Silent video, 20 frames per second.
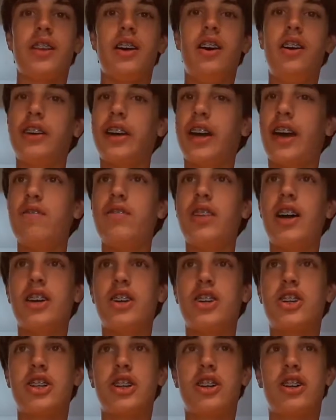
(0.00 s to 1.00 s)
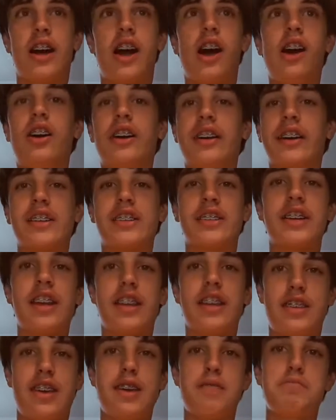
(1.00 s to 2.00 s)
Okay, I'm not sure how long it's gonna
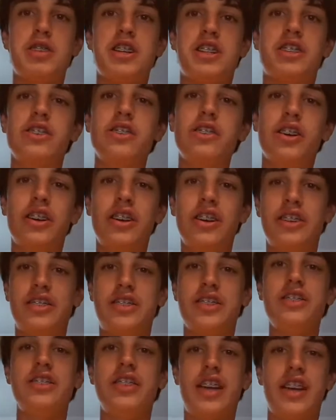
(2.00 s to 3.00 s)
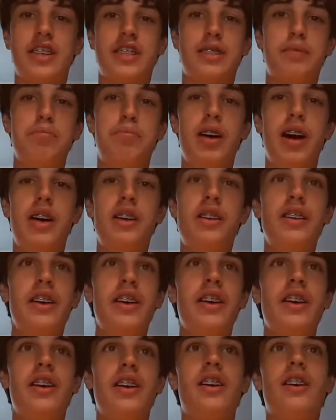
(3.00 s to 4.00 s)
take me to do this, but
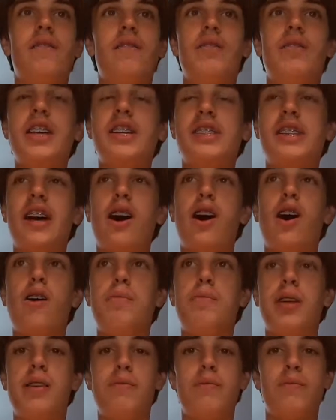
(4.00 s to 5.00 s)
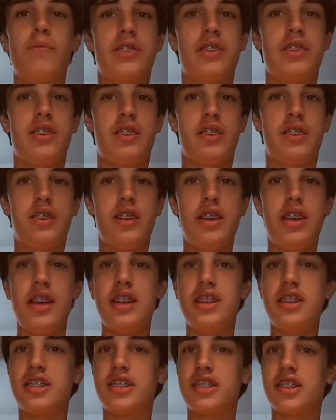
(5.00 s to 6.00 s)
this album
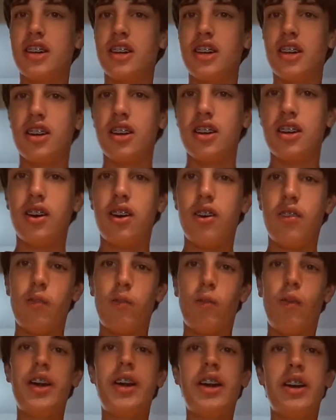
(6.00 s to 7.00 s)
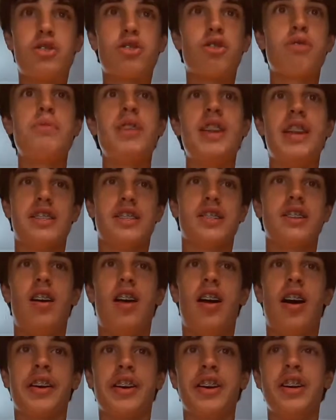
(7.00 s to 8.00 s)
is 100 minutes
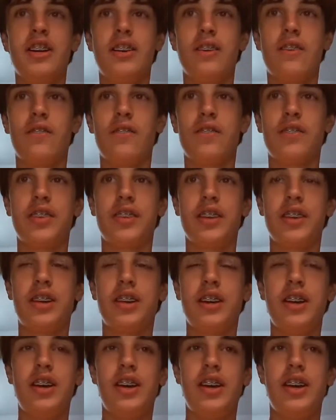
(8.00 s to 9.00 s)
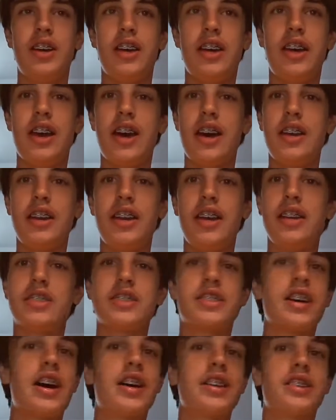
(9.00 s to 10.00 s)
long, and it's
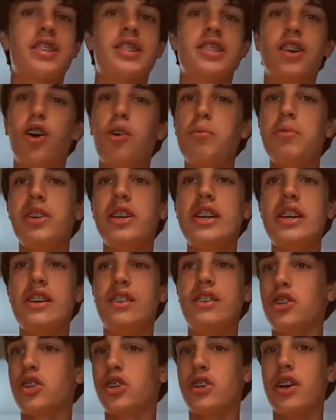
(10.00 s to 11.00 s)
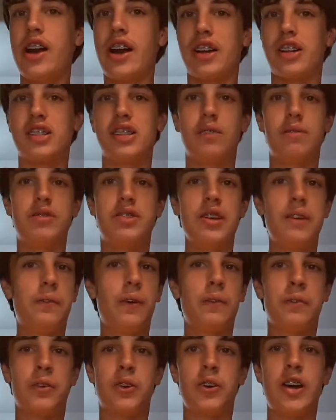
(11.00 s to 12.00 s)
got so many tracks of
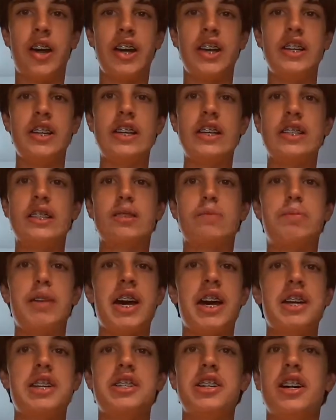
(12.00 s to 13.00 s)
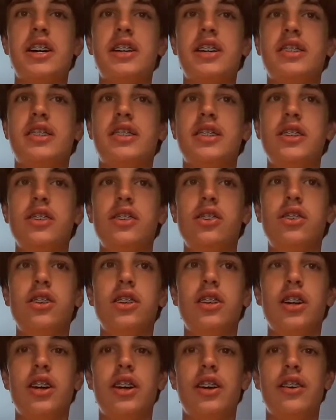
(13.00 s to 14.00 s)
different varieties spanned onto
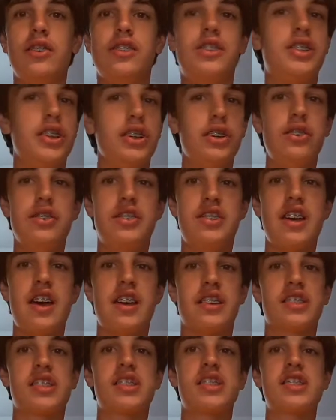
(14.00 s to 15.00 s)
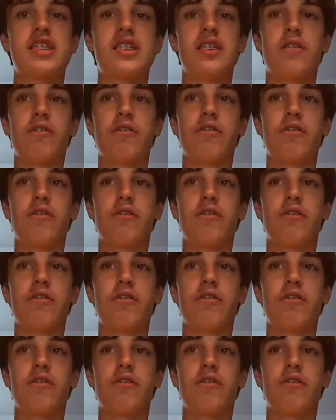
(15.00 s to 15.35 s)
2 discs.